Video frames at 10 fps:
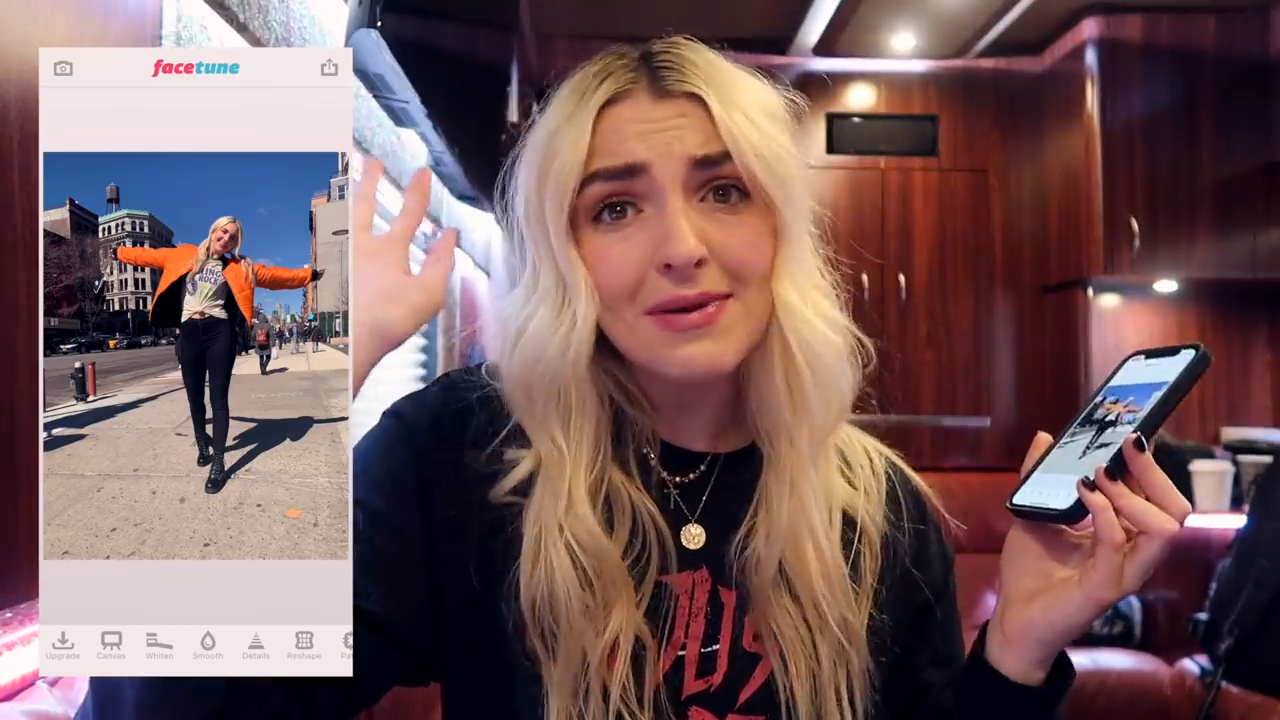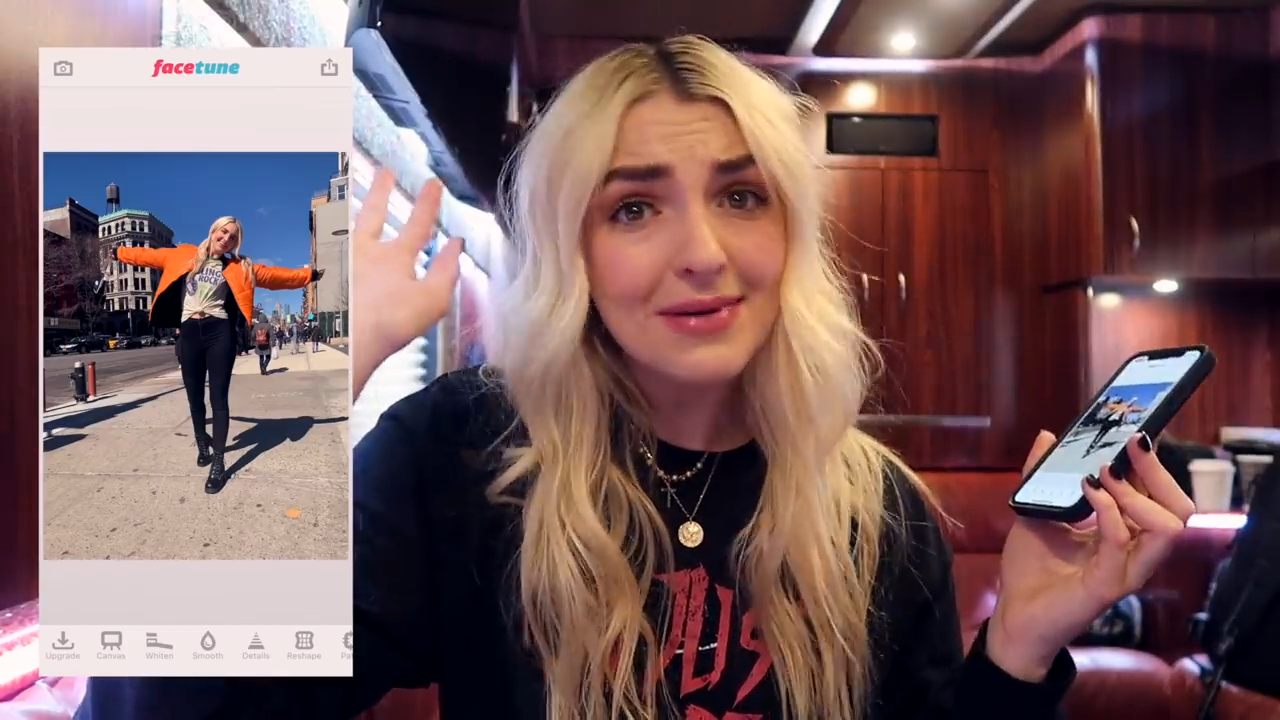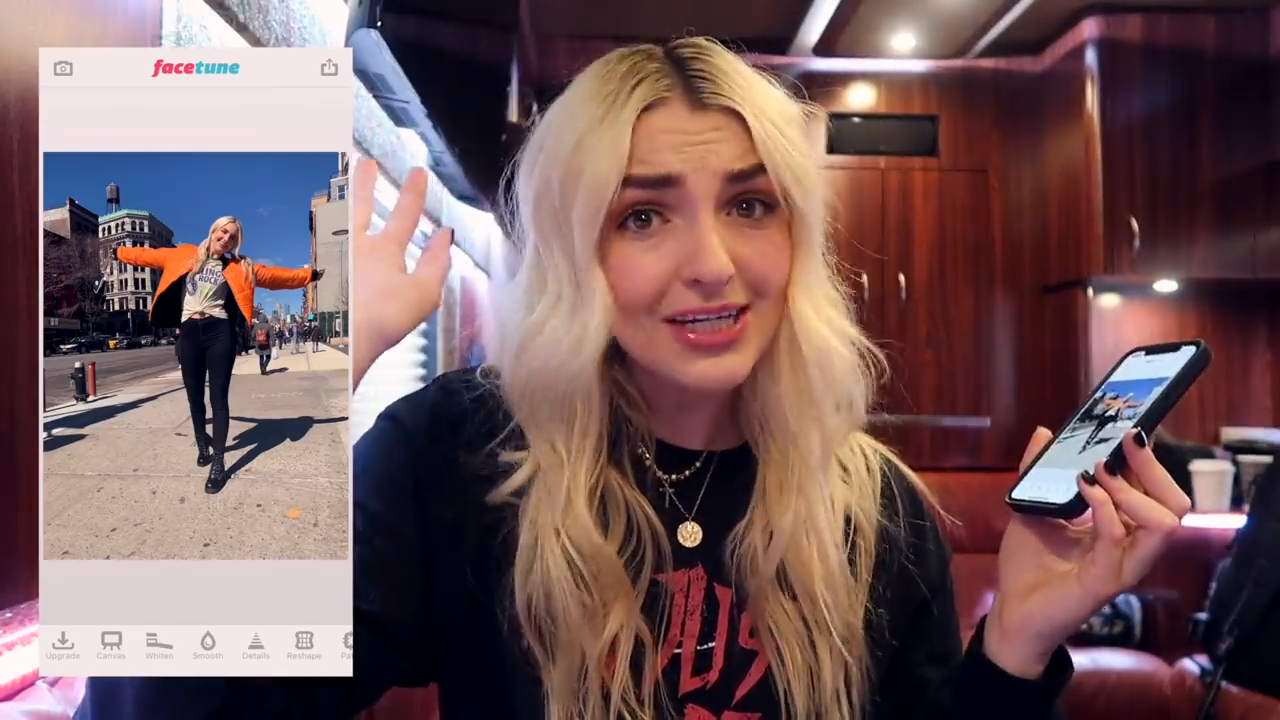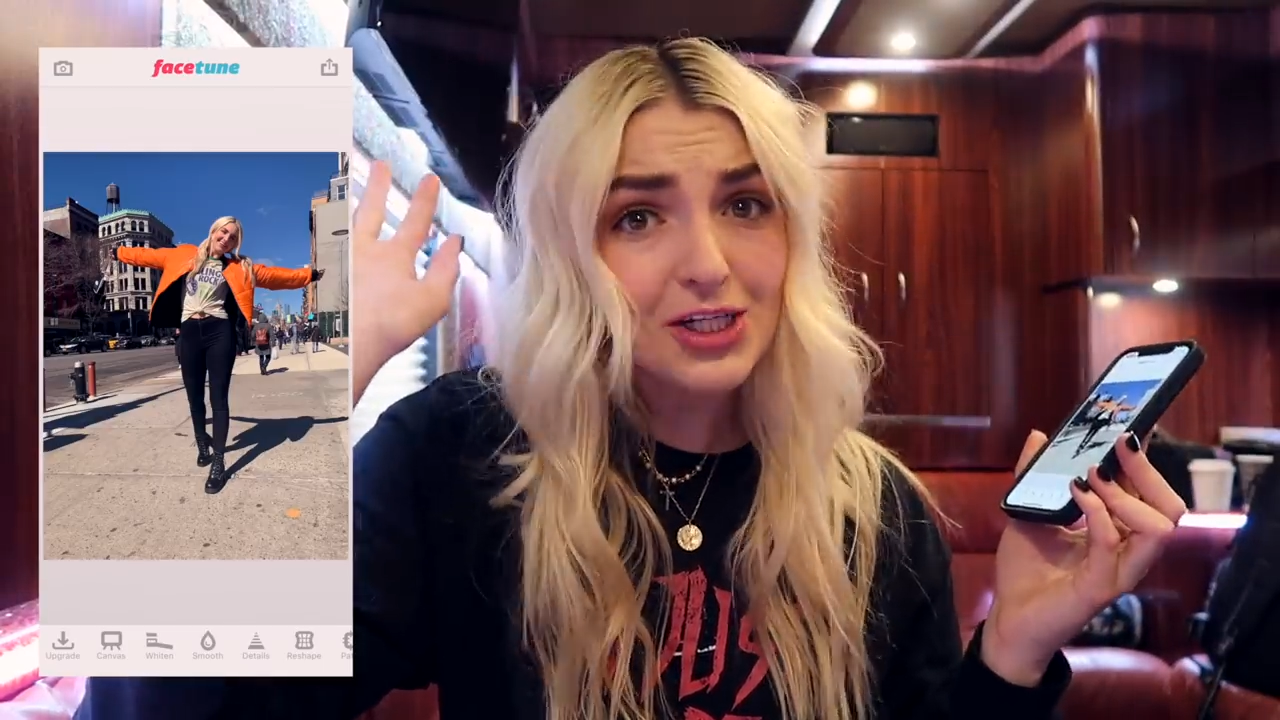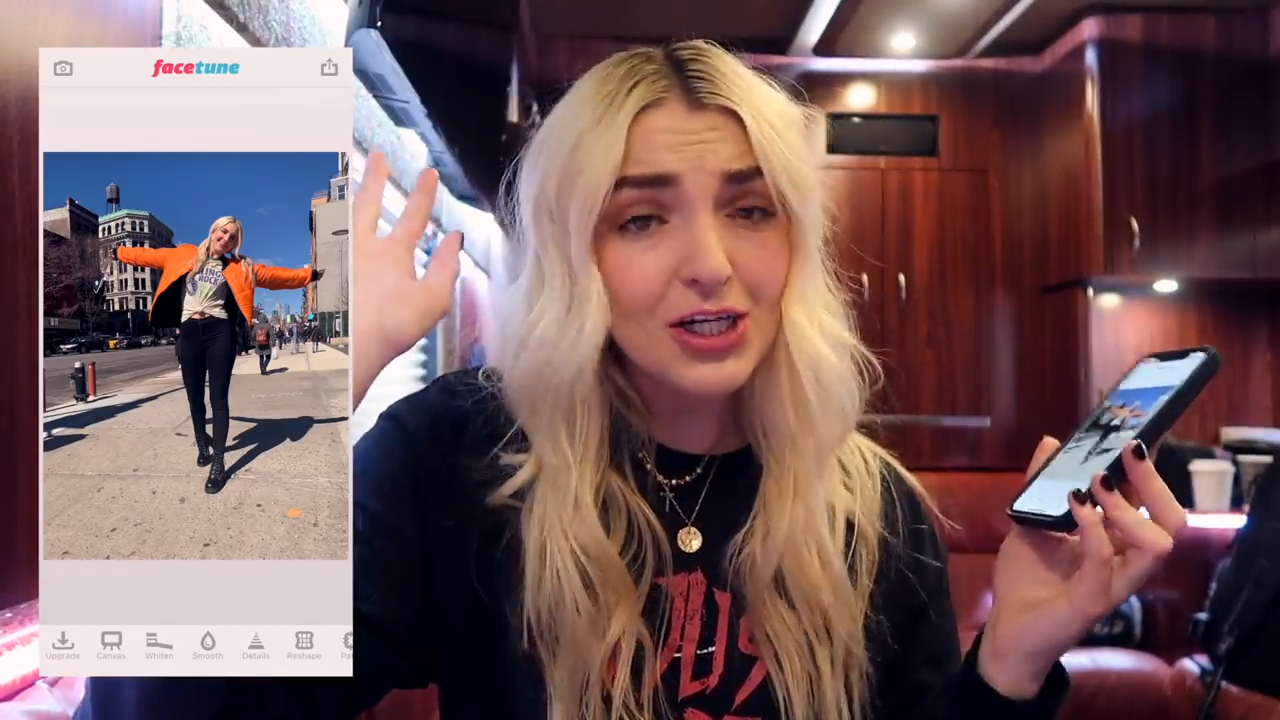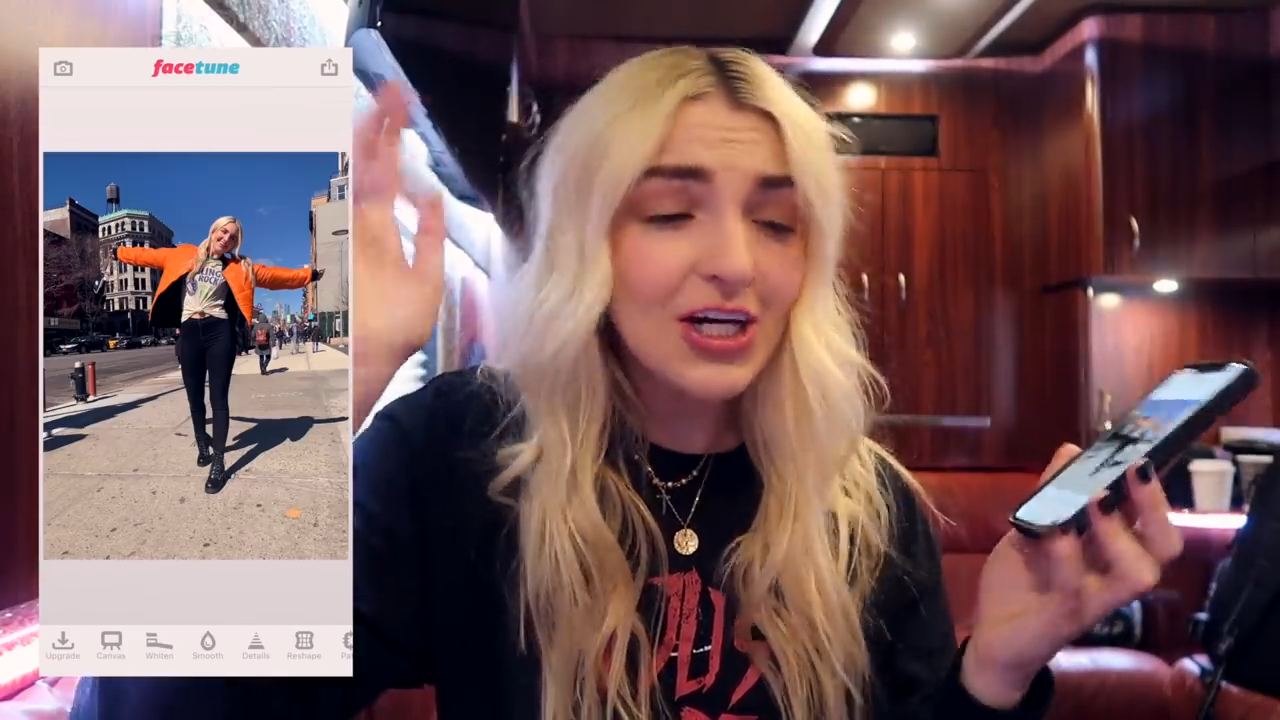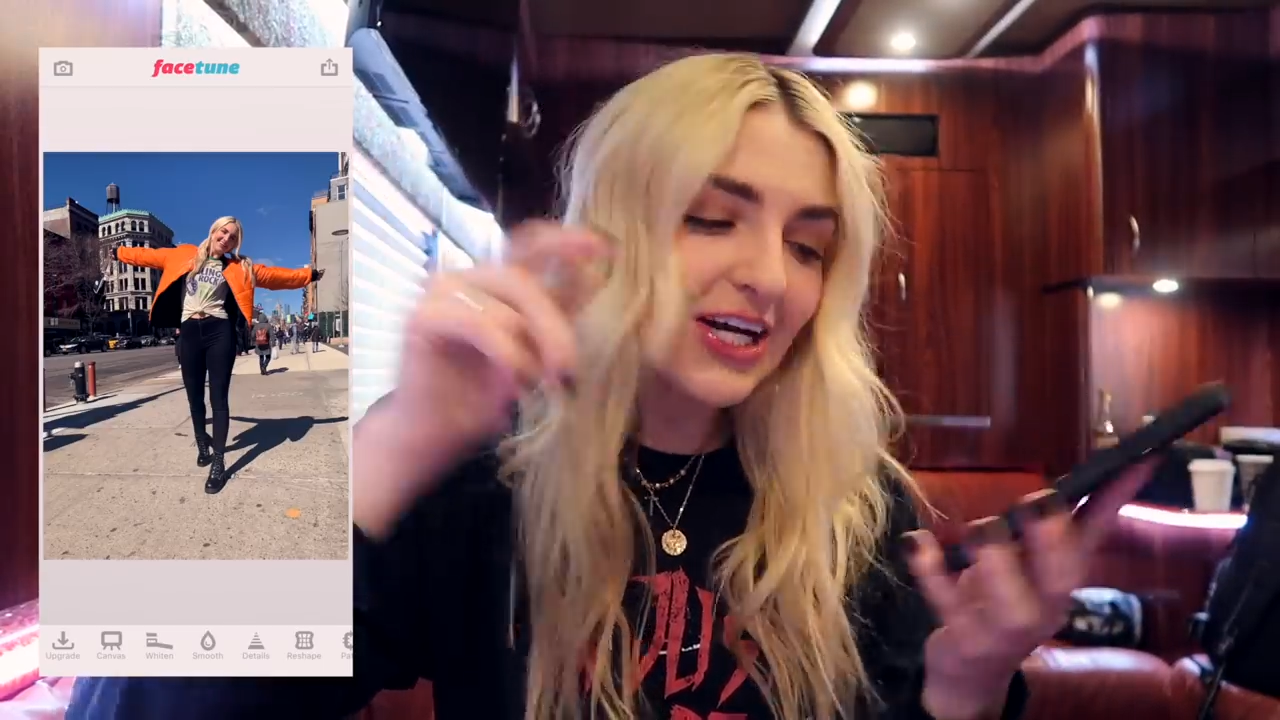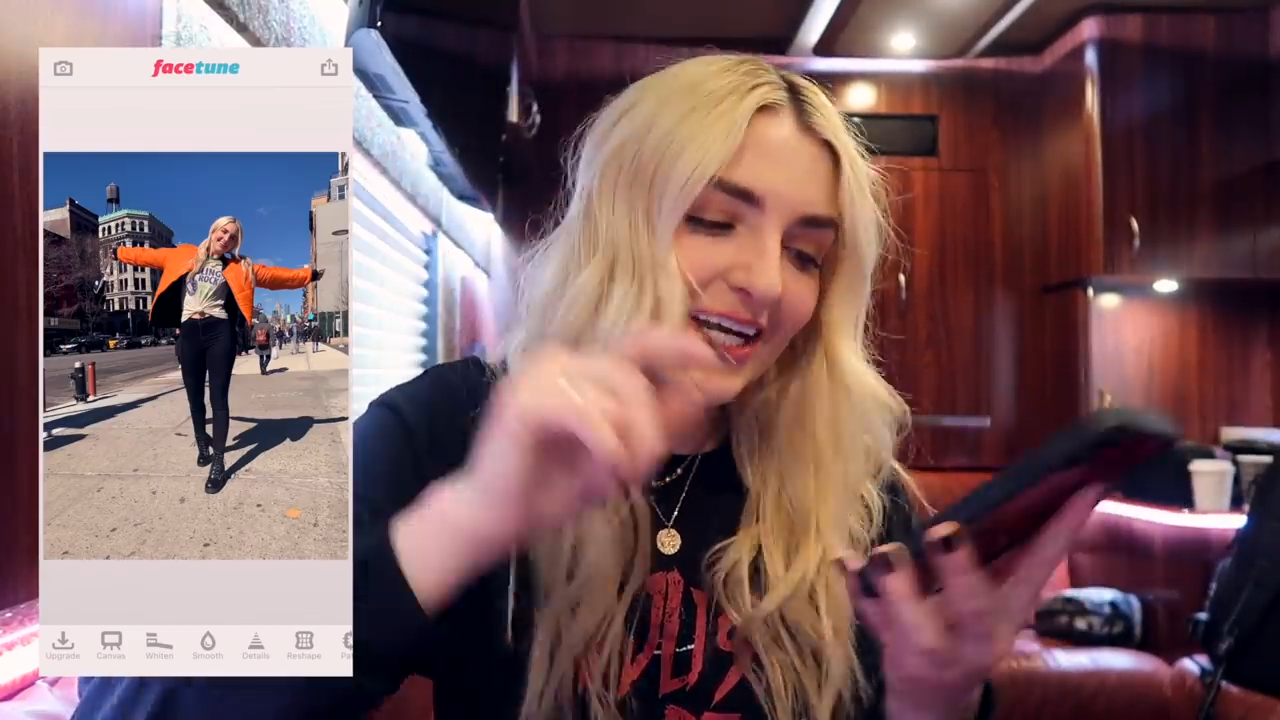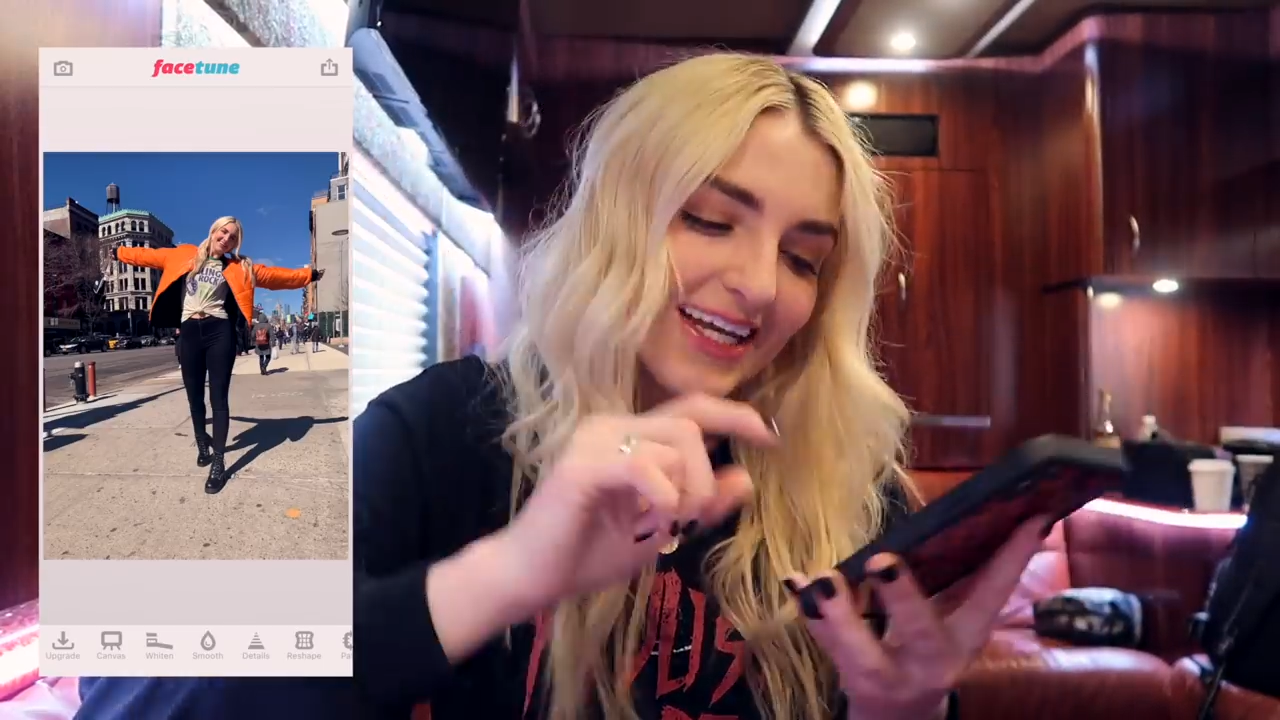my picture,